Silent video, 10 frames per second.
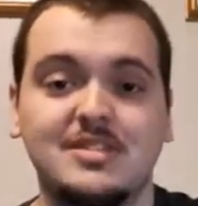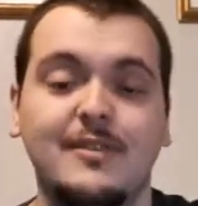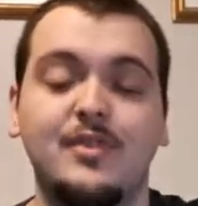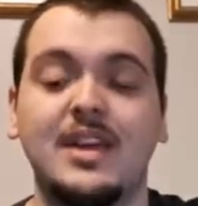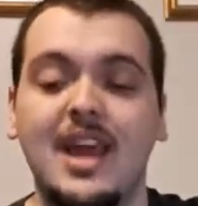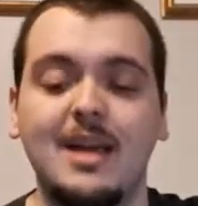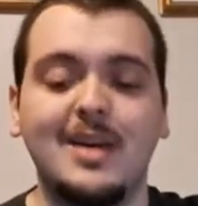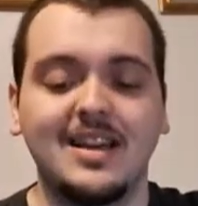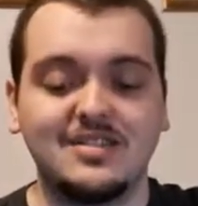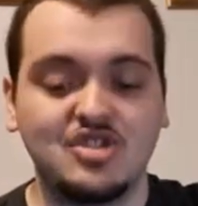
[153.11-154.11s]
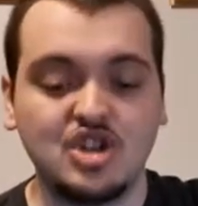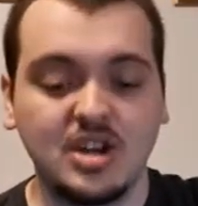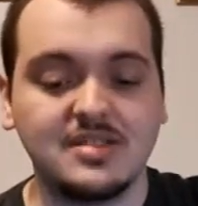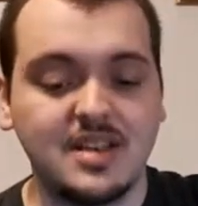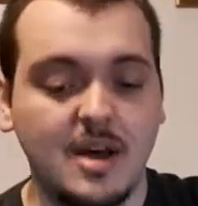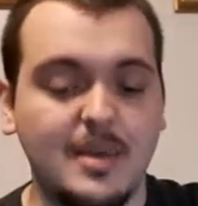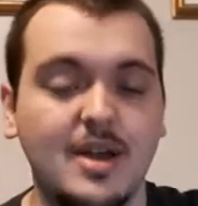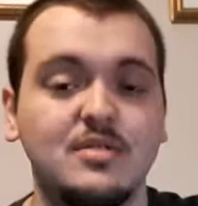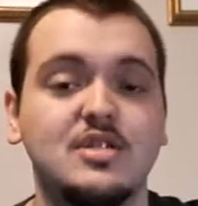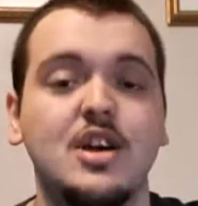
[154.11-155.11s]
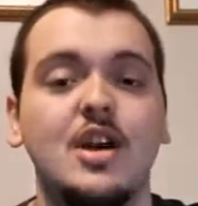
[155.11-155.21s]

If the game has just come out,